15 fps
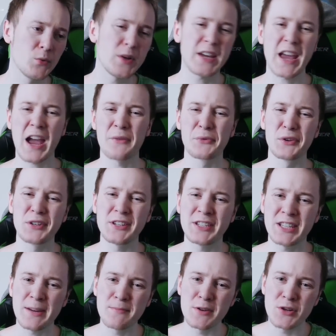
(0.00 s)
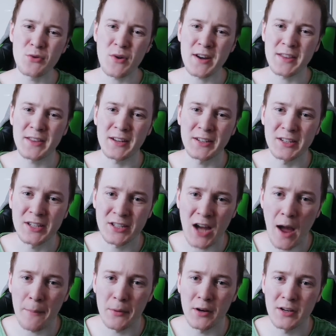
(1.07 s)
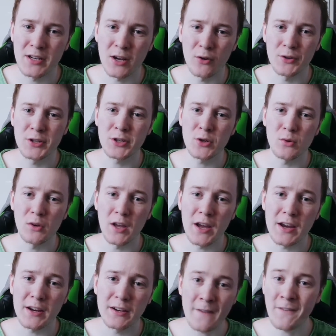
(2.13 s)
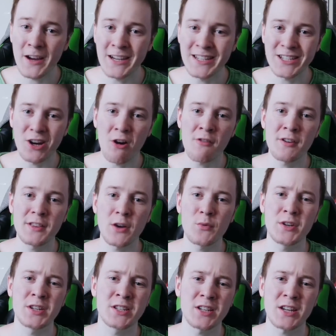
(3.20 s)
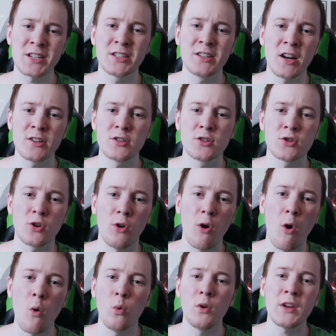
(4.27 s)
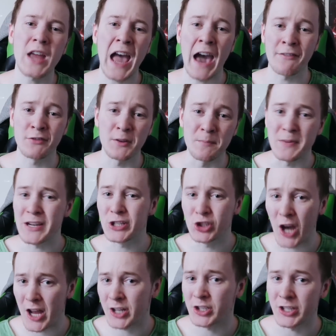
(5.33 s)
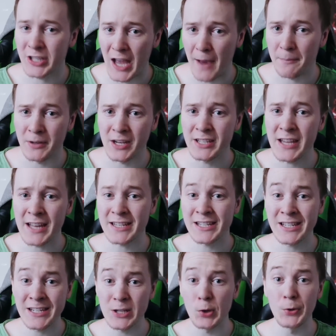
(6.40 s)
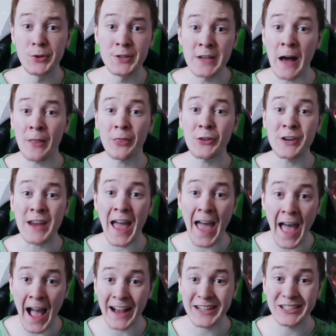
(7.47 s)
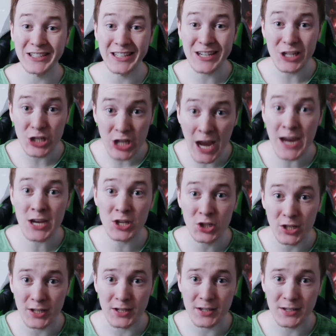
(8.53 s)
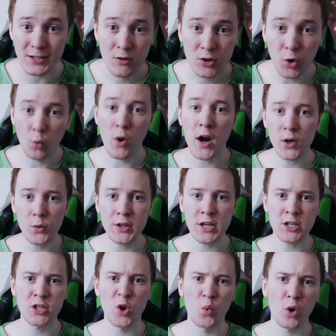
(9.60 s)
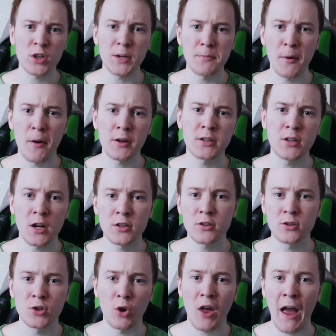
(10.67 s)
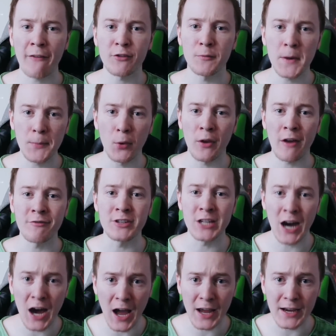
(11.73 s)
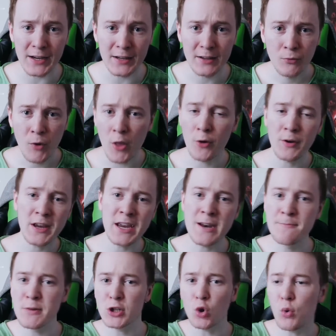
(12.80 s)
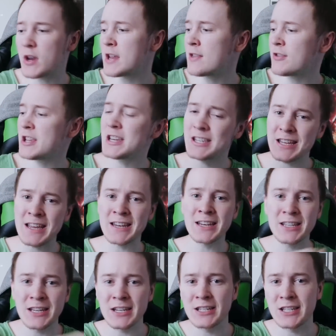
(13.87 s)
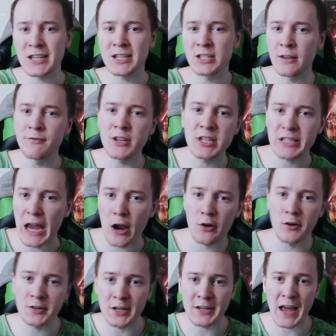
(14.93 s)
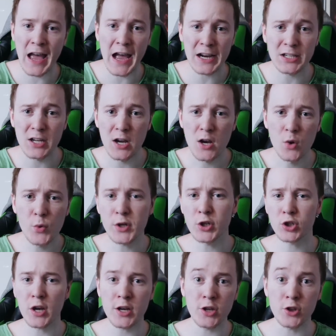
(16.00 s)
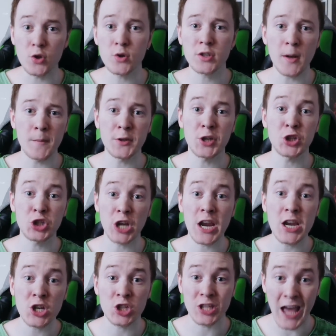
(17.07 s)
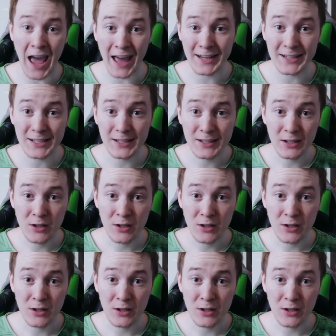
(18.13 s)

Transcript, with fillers: We can't really seem to do anything to stop it until it's too late. I find it disheartening that we discuss gun control only after the big tragedies happen, and yet still nothing actually changes. So why do we get so worked up on gun control after people have died? Rather, in between these instances of these terrorist attacks, we can try to do something to change that.